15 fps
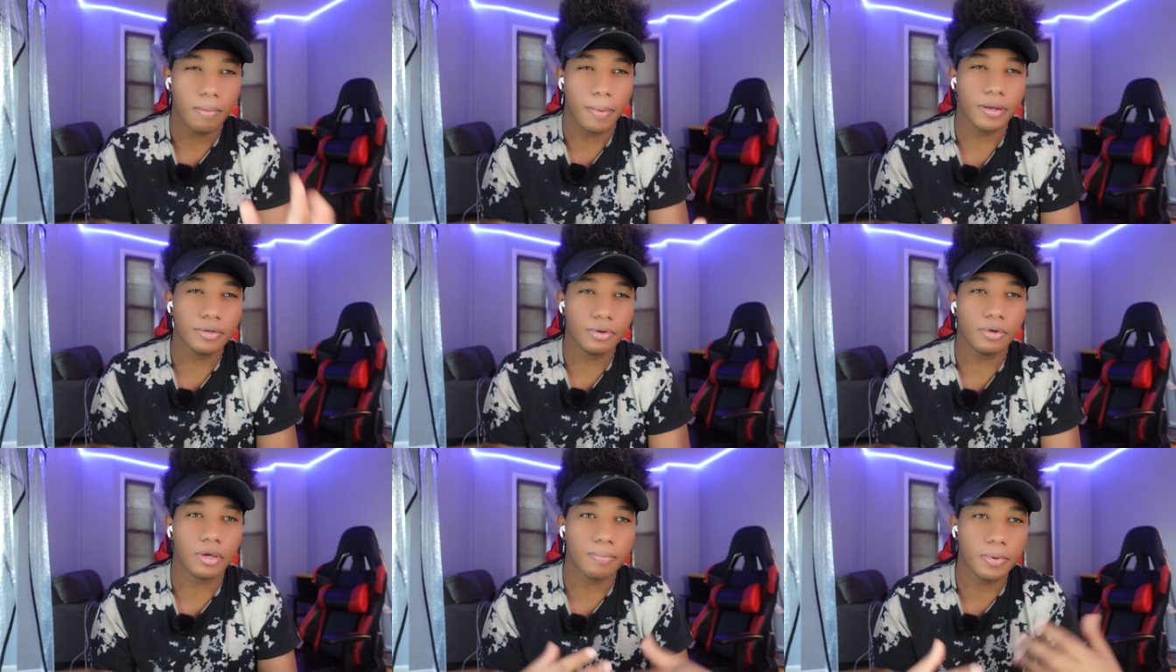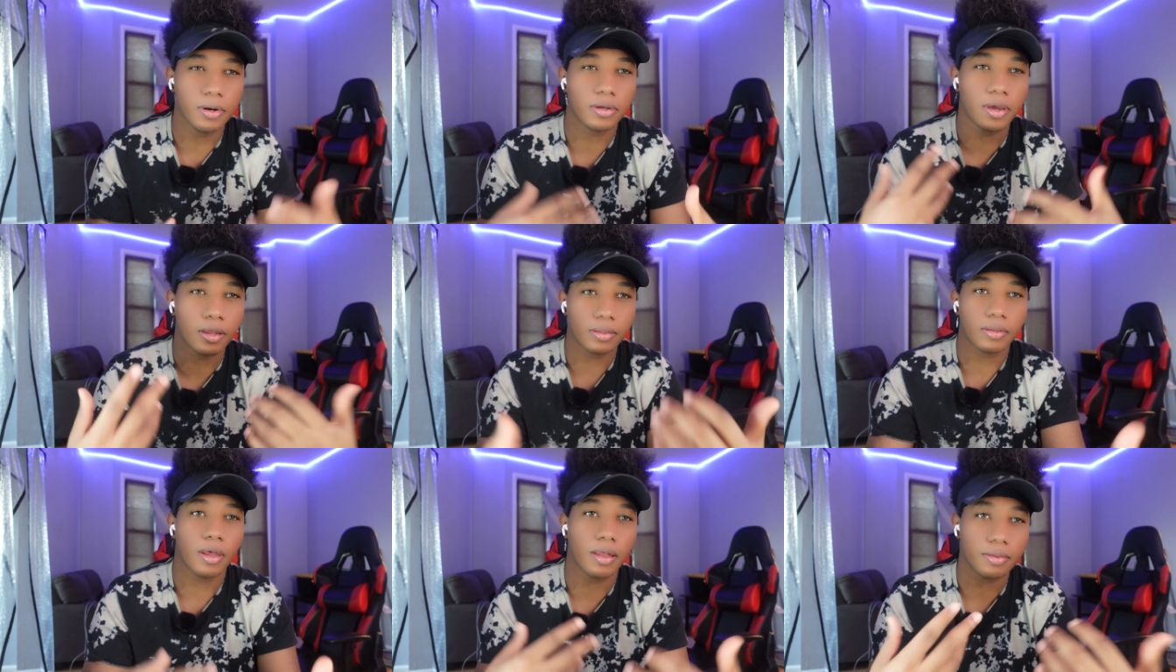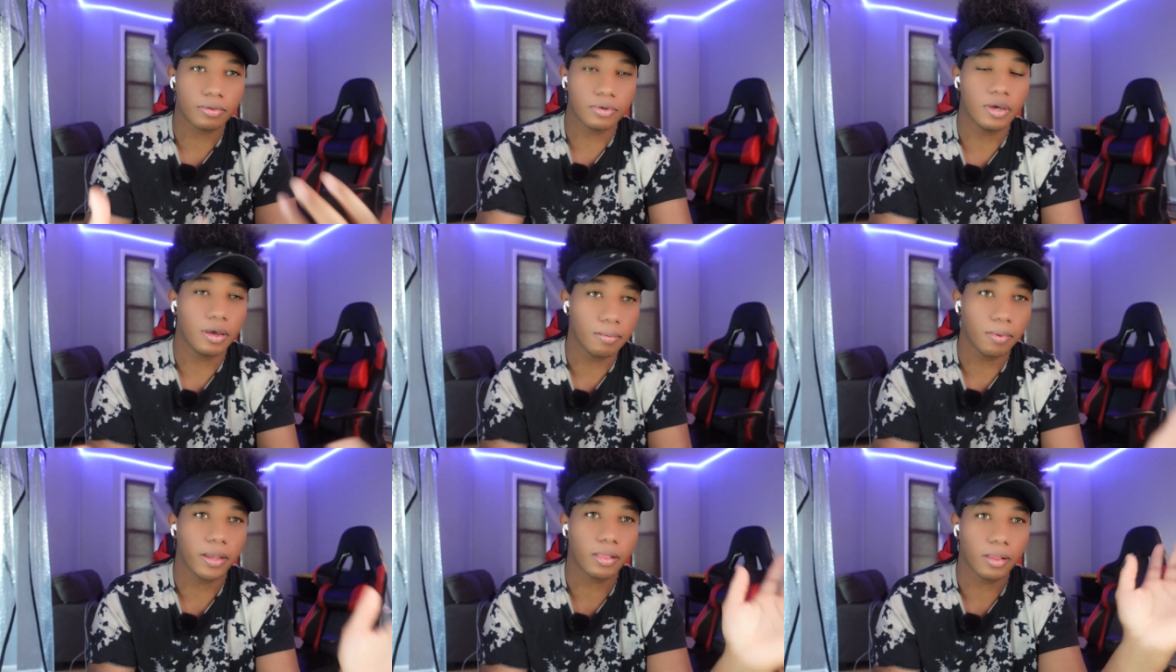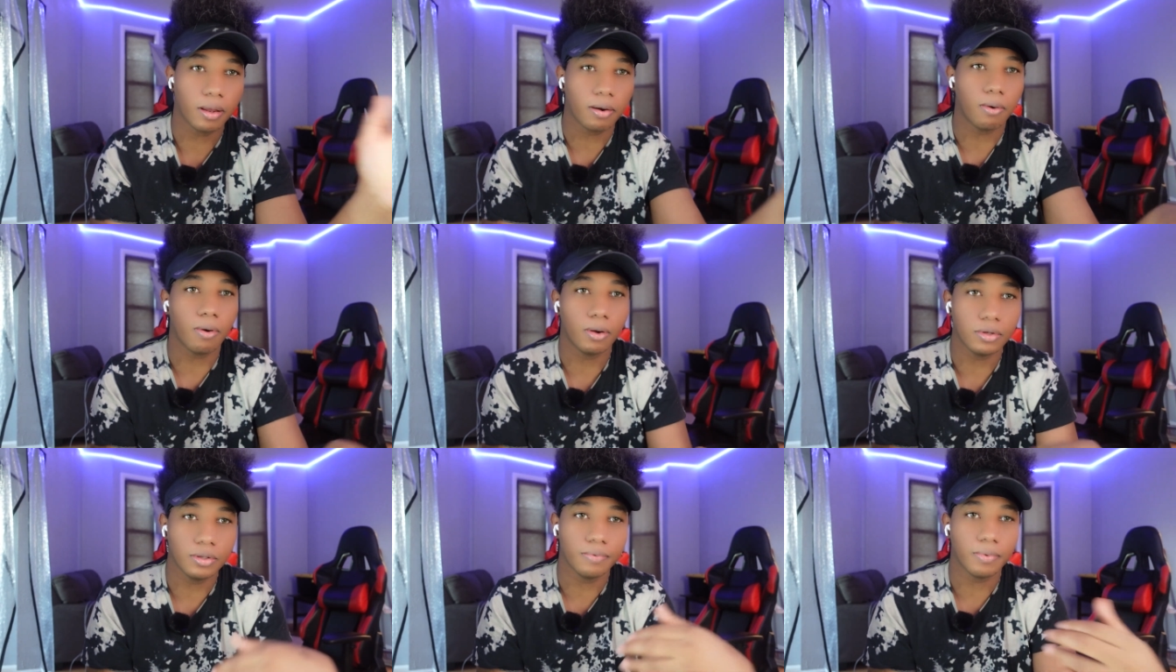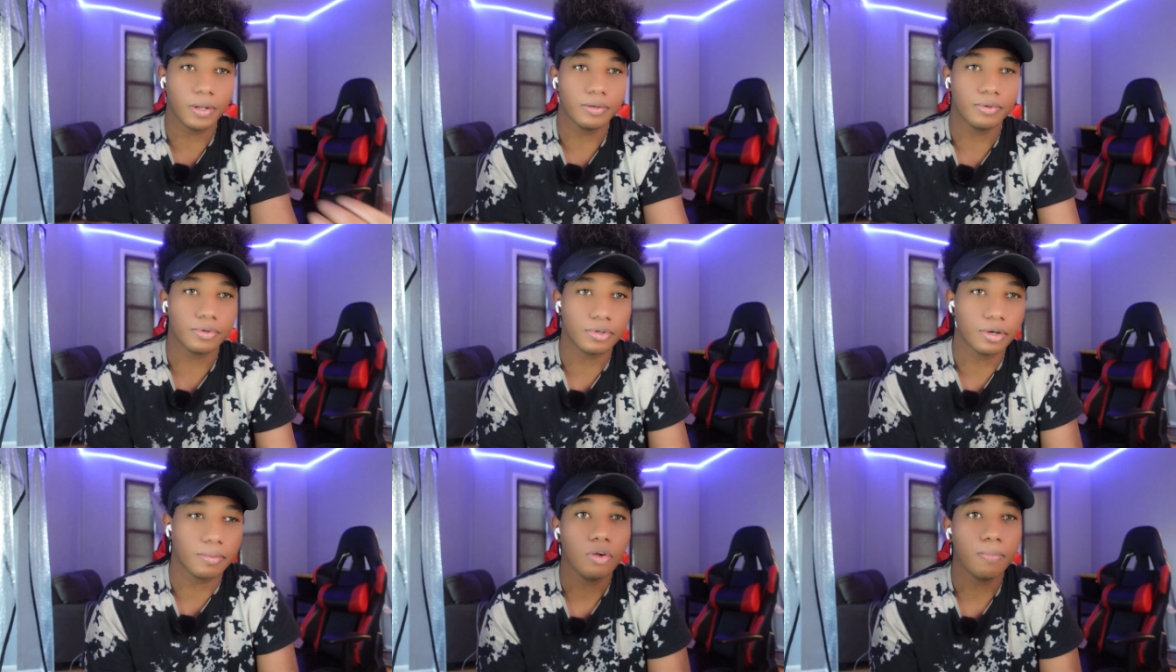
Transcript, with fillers: And make sure you communicate that to him like later on in the relationship.